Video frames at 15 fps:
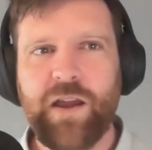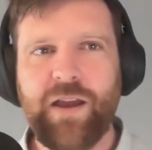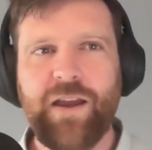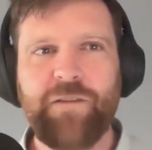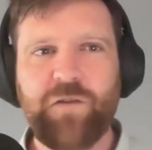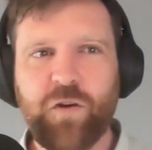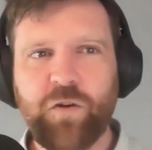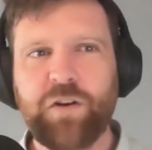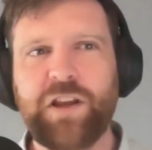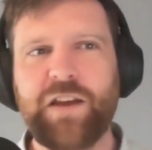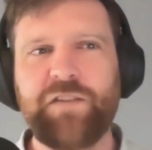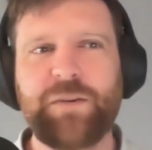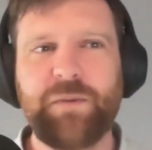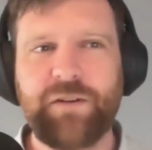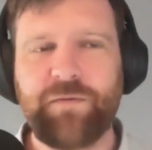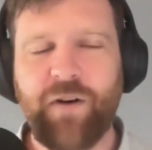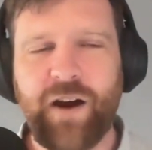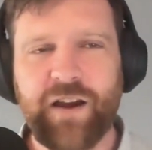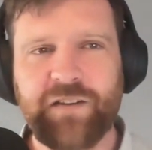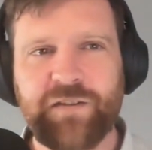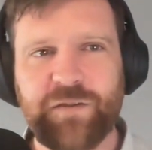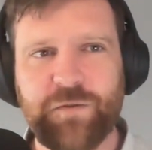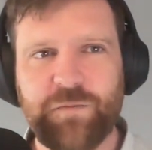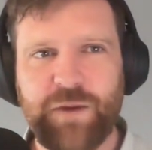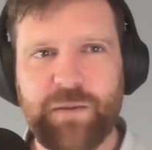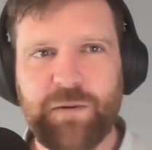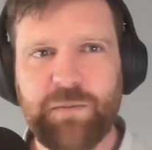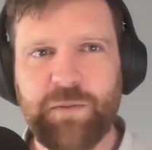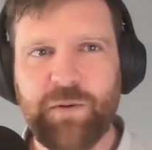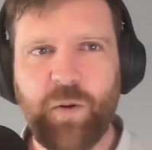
If you could give some advice to maybe